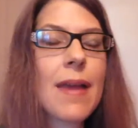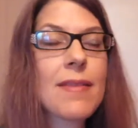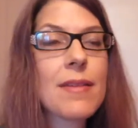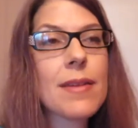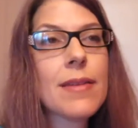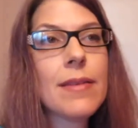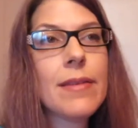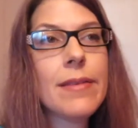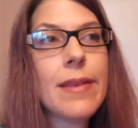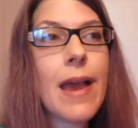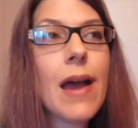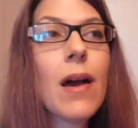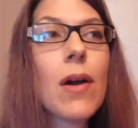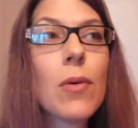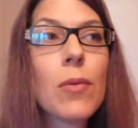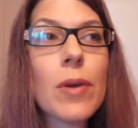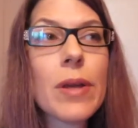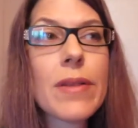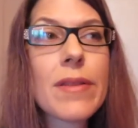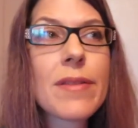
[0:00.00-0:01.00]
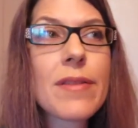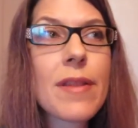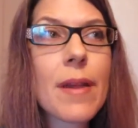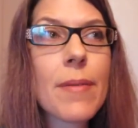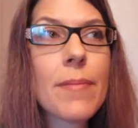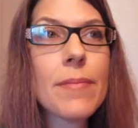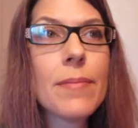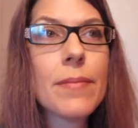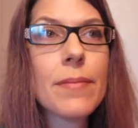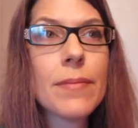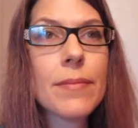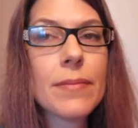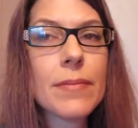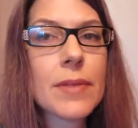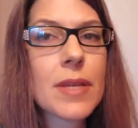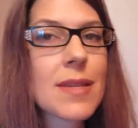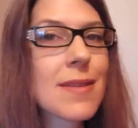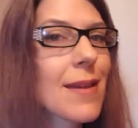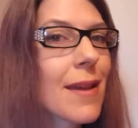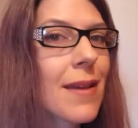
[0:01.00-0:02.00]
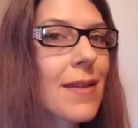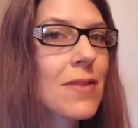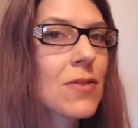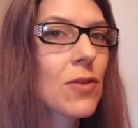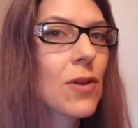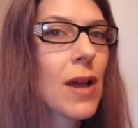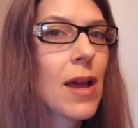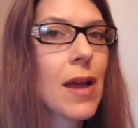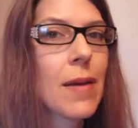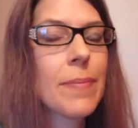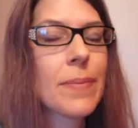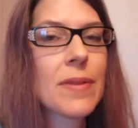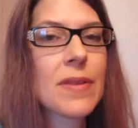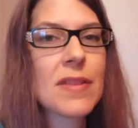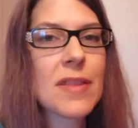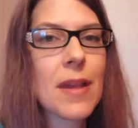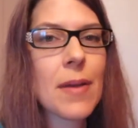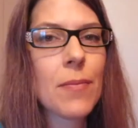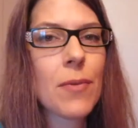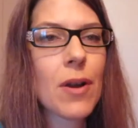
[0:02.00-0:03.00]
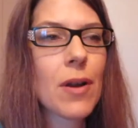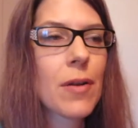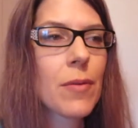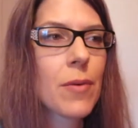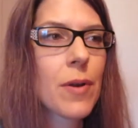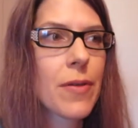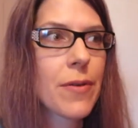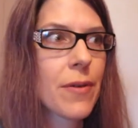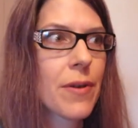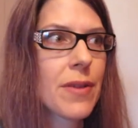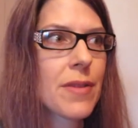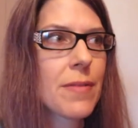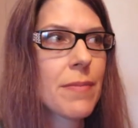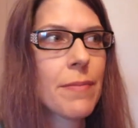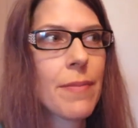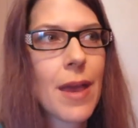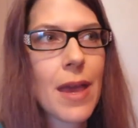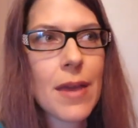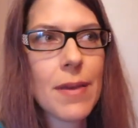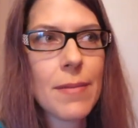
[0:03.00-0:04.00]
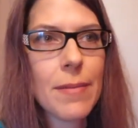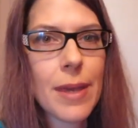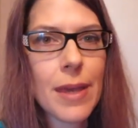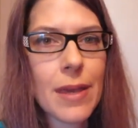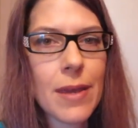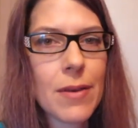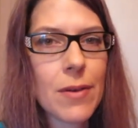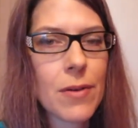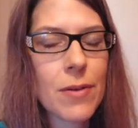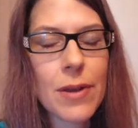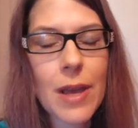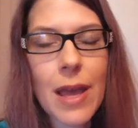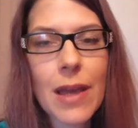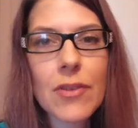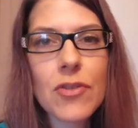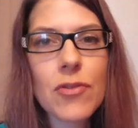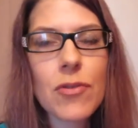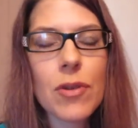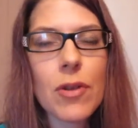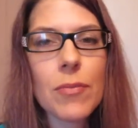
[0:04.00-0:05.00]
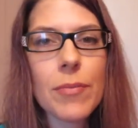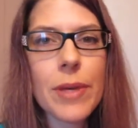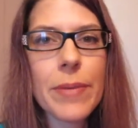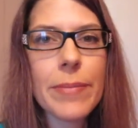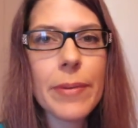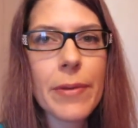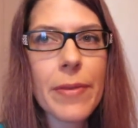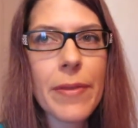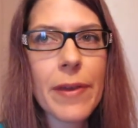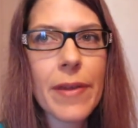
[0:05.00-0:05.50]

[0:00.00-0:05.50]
As in, now when some disaster happens somewhere, whether it's man-made or natural, people